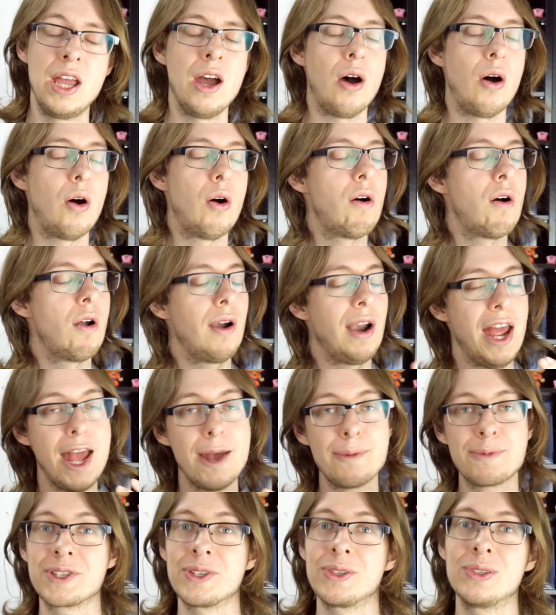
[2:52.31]
or
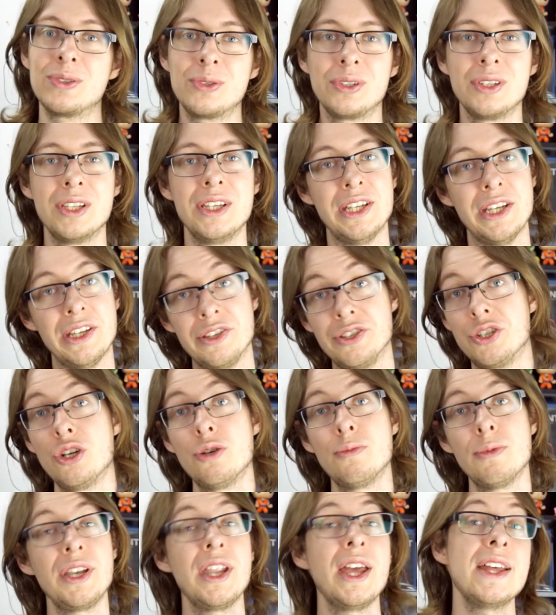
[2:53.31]
absolutely
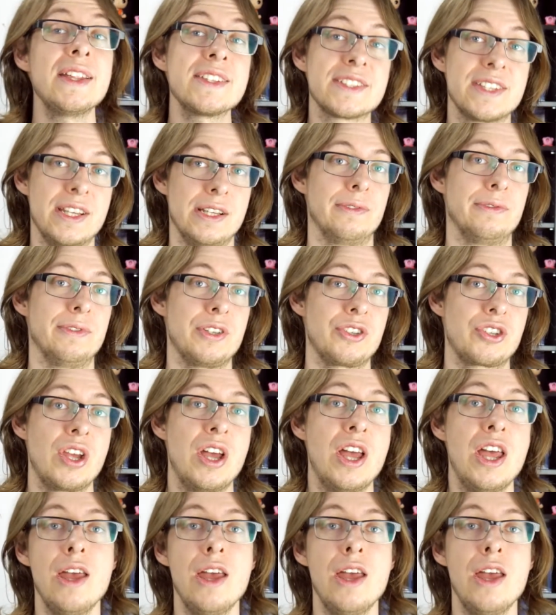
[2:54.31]
inhuman and selfish.